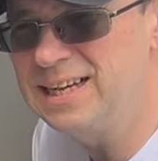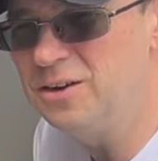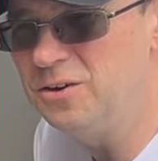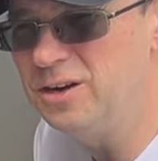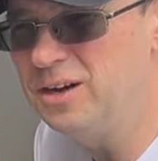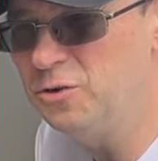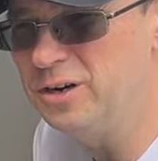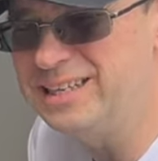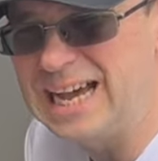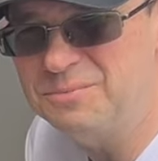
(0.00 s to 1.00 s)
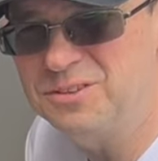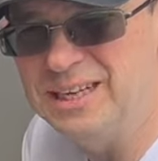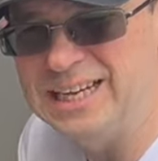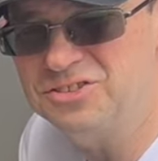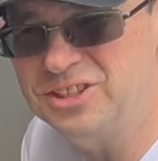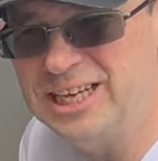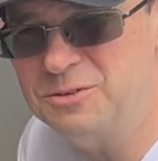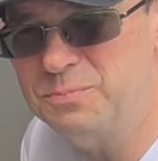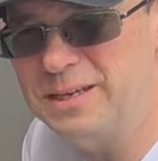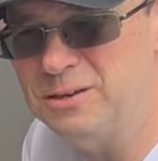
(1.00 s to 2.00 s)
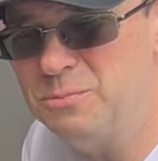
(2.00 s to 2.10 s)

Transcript: or adapt an XJS pedal